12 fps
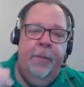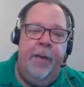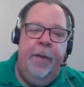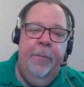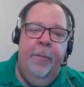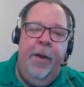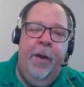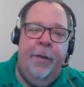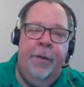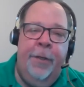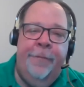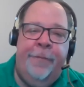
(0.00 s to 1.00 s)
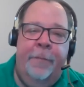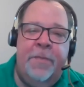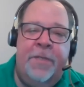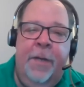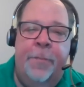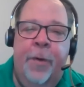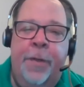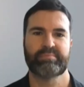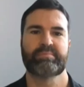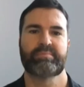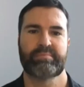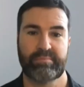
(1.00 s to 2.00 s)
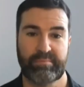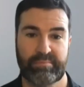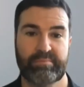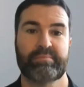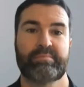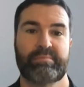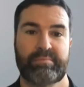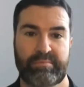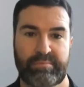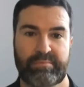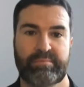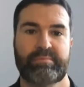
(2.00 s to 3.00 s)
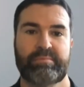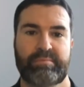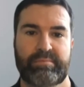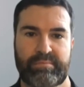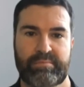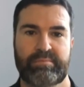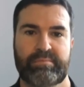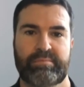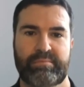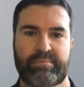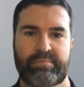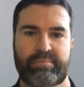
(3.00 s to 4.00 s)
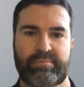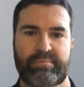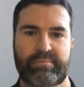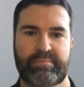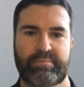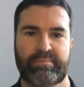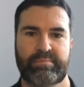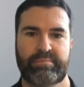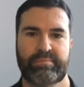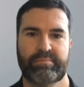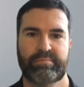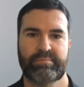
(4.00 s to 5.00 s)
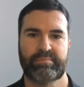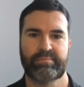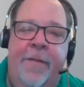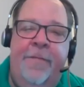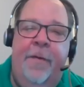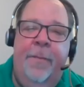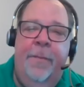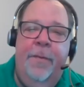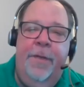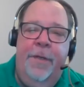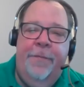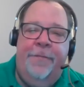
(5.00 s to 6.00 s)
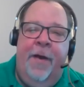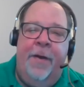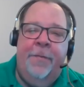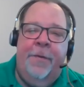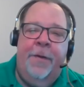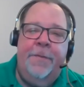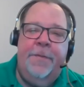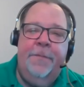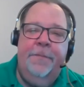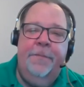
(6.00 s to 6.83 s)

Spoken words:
We all learn from someone, right? You don't learn by osmosis. Steve, your final thoughts?